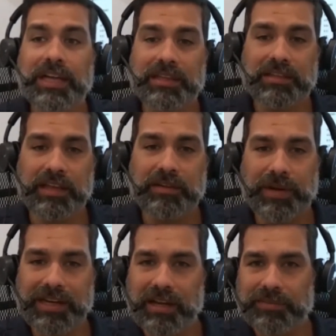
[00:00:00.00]
and
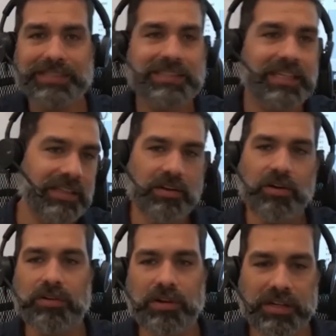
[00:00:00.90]
right now I'm not saying that
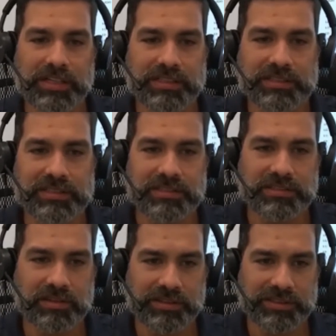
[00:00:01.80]
all
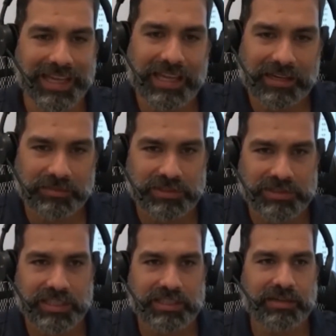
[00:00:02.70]
audiences are dead. I'm
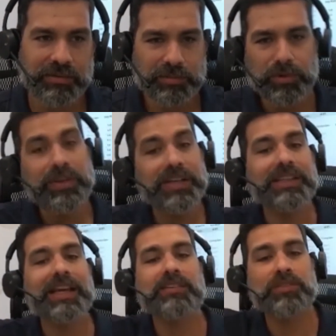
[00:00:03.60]
just saying that we're moving
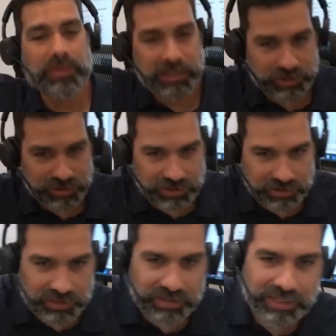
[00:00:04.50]
in that direction
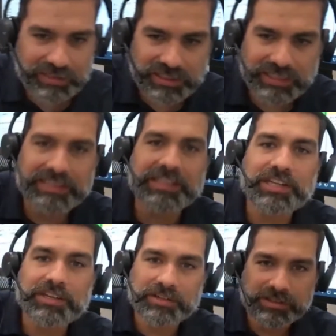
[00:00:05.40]
in the next
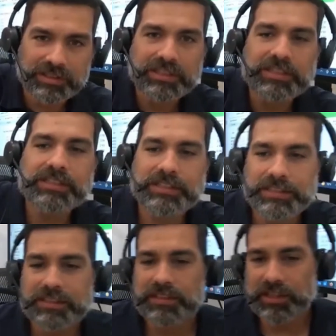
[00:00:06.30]
year.
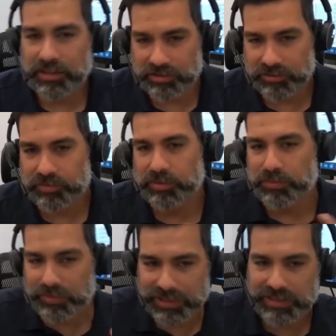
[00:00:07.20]
We're
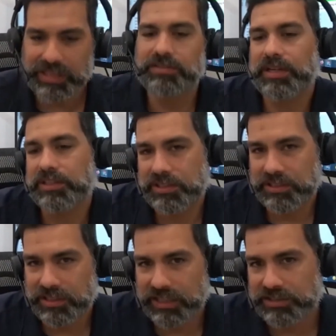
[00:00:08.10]
moving in that direction
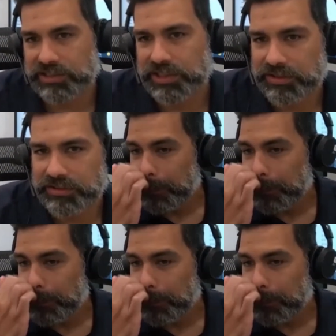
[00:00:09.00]
in the next year.